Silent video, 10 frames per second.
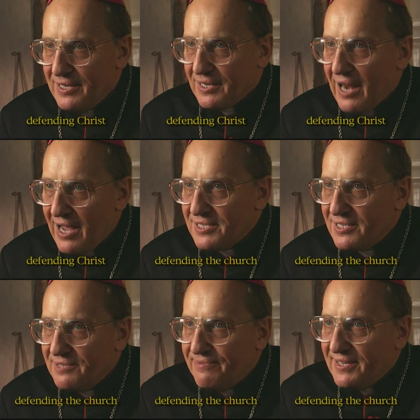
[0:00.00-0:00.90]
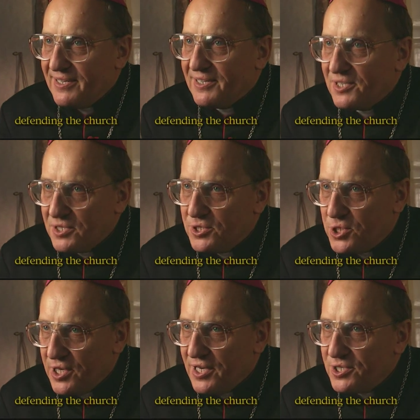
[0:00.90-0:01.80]
Christ, defending the
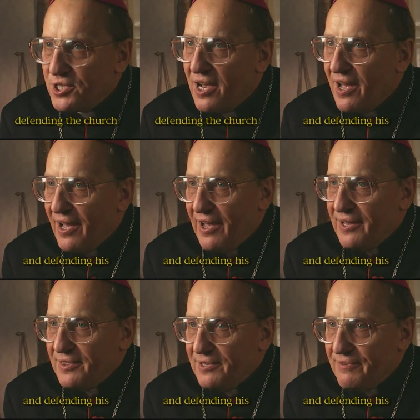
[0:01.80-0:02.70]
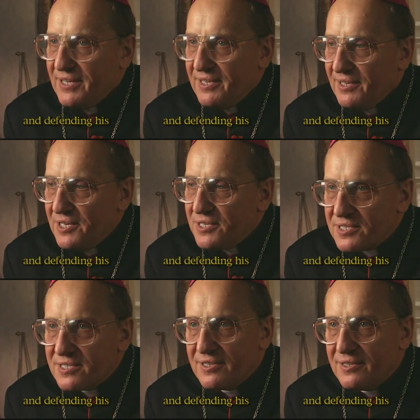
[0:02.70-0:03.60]
Church, and defending
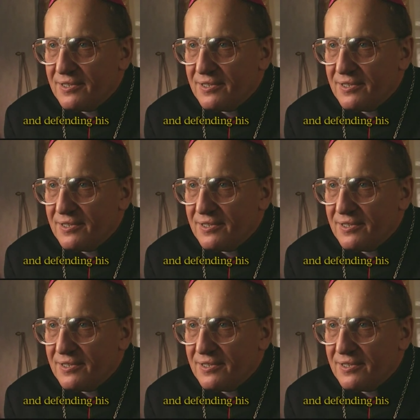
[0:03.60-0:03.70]
his